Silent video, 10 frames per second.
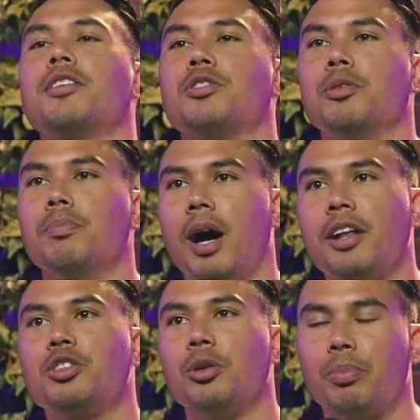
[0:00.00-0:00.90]

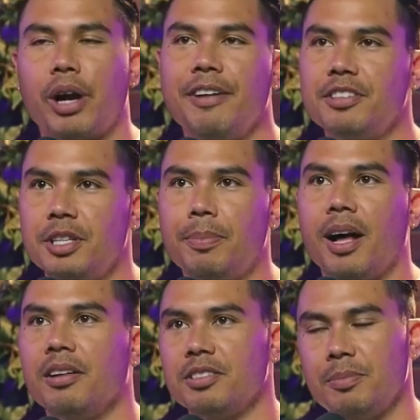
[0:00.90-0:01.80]
monitor privacy
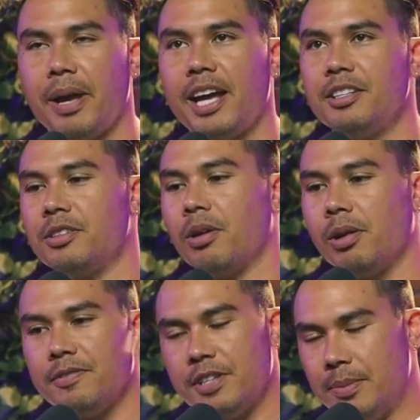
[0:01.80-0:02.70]
policy pages
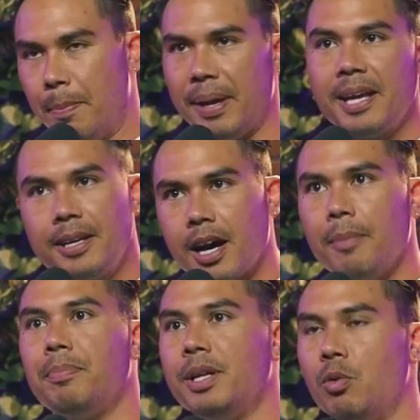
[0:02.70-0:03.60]
on all of these big
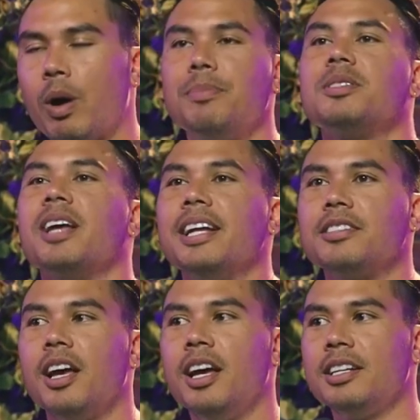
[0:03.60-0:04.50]
company
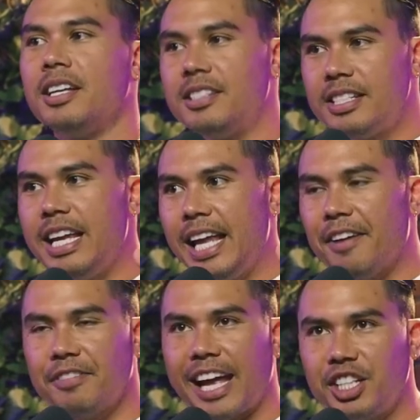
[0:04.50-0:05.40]
websites to
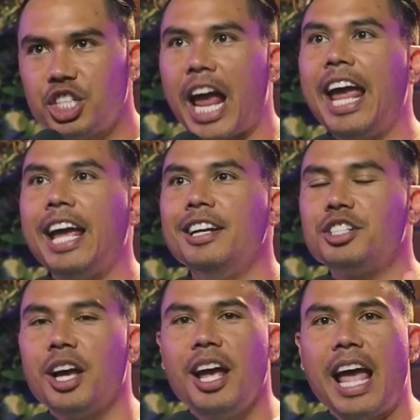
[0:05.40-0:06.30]
see if they
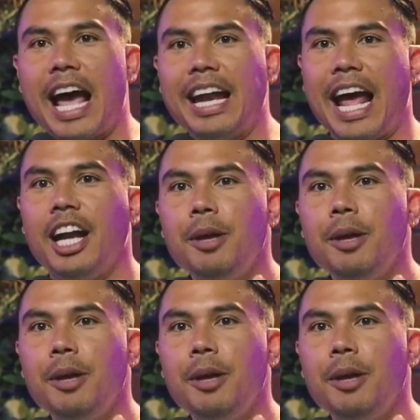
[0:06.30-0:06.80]
change at